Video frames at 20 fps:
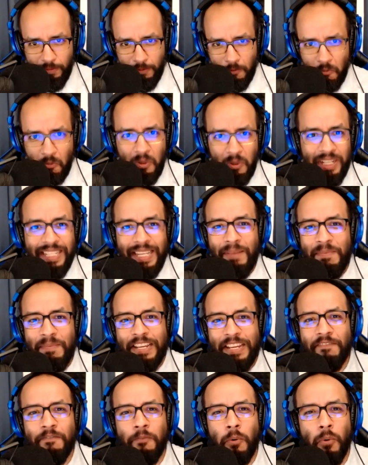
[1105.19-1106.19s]
What does that
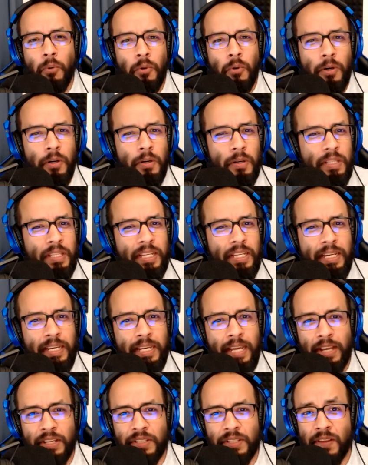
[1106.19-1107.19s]
mean for the
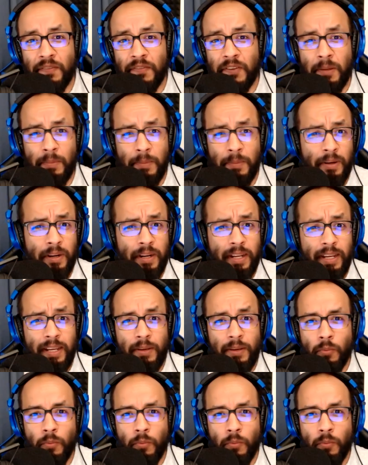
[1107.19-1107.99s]
SF community?